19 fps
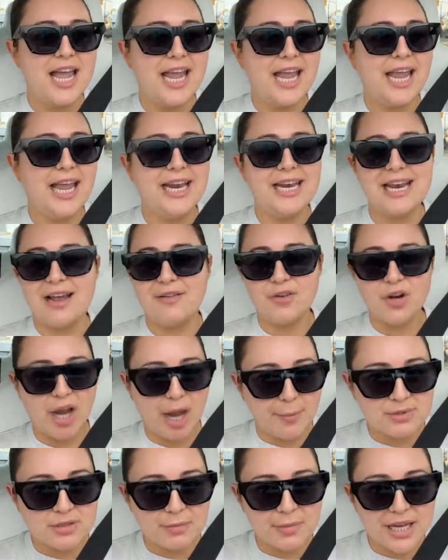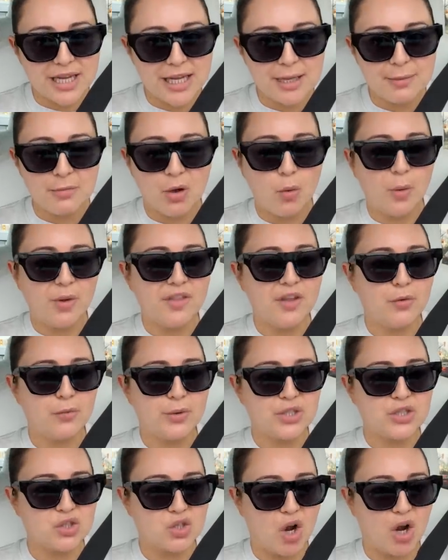it never came to my email when they
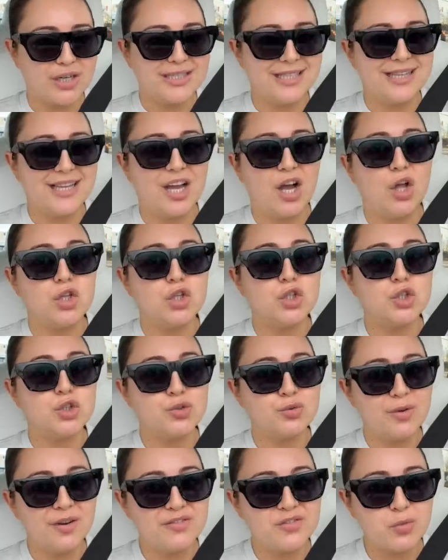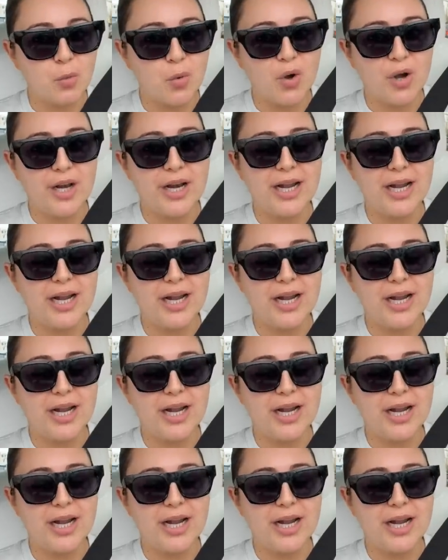restocked in the color driftwood.